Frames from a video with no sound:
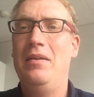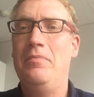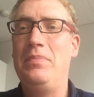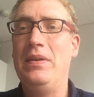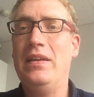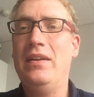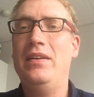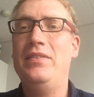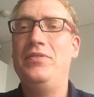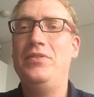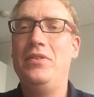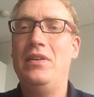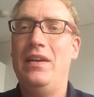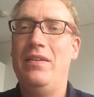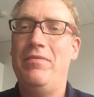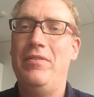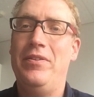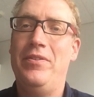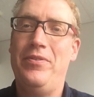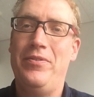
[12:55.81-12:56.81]
because you
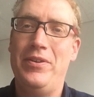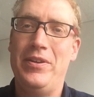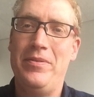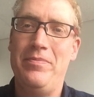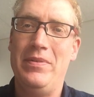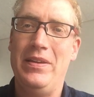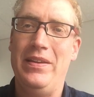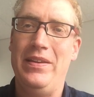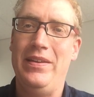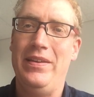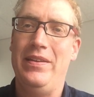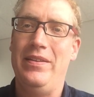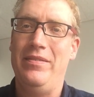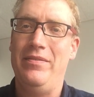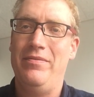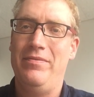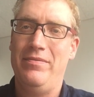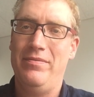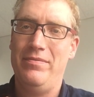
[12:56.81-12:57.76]
have a 3-minute